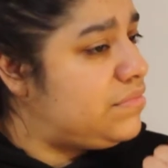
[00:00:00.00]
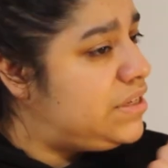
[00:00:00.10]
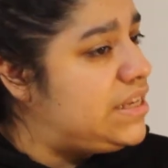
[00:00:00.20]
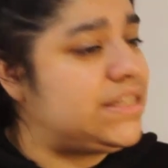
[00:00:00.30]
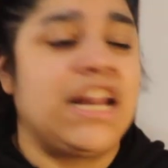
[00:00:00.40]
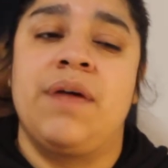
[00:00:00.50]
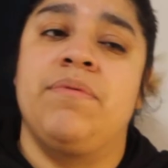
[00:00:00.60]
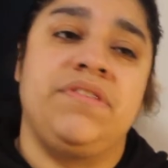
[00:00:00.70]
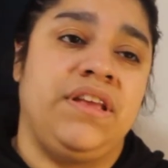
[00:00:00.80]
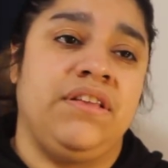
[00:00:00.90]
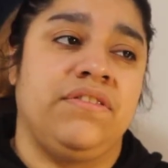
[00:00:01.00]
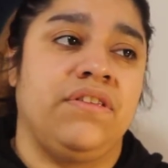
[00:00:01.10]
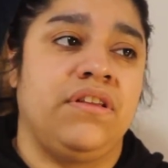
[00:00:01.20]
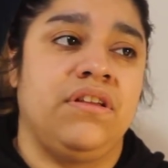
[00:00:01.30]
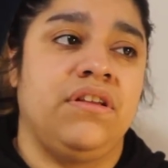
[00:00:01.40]
these celebrities
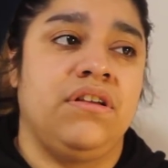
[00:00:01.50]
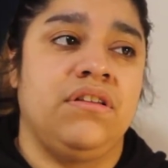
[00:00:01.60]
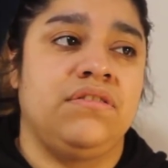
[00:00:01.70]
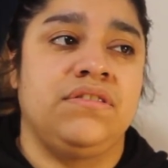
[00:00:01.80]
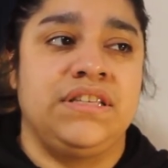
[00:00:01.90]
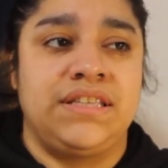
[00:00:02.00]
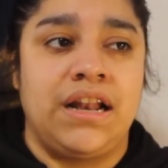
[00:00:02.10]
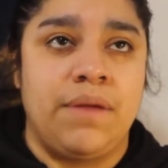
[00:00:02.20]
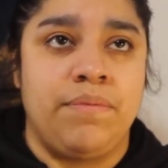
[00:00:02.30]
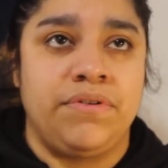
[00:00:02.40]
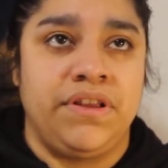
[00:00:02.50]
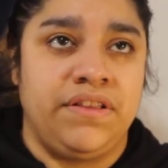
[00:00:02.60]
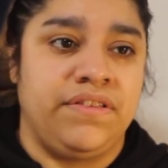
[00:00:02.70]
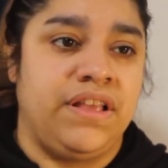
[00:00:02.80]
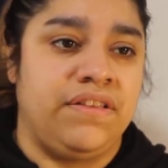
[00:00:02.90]
this
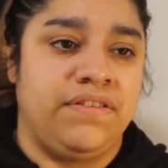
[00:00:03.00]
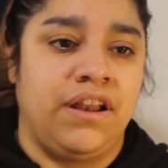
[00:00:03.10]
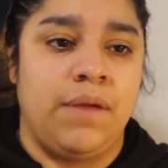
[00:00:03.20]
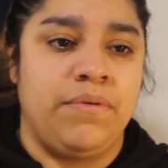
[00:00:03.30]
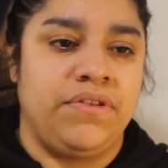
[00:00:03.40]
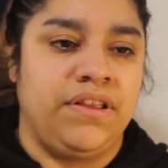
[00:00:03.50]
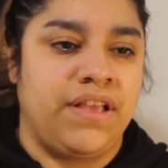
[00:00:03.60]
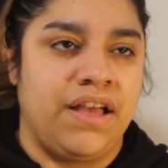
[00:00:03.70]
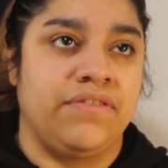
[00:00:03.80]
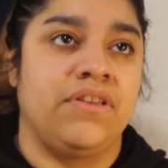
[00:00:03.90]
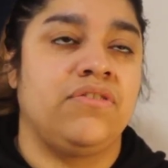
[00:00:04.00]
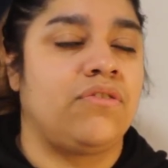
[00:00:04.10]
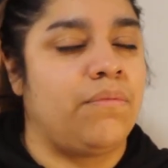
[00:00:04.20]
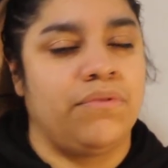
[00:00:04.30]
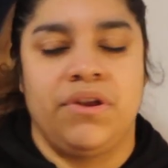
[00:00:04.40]
celebrities this celebrity that's
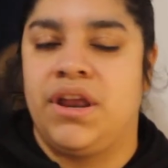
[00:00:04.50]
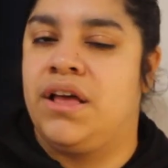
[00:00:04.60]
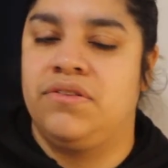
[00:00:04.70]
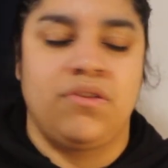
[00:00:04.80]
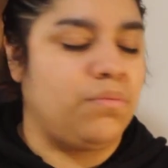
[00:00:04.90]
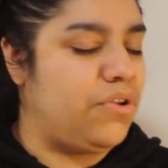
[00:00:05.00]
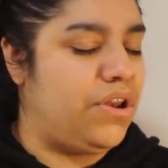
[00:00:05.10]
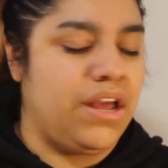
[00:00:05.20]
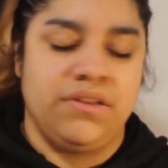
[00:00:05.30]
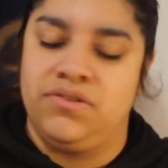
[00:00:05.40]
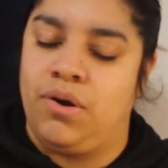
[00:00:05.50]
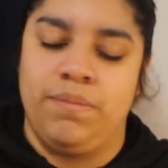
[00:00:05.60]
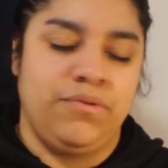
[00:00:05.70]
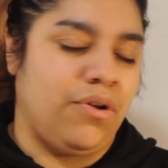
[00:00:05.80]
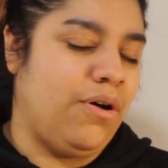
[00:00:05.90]
stop doing that stop doing that
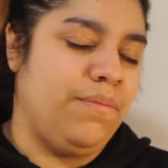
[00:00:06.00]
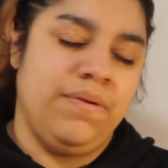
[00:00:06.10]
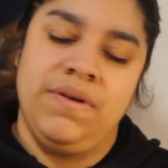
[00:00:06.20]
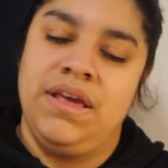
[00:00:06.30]
stop stop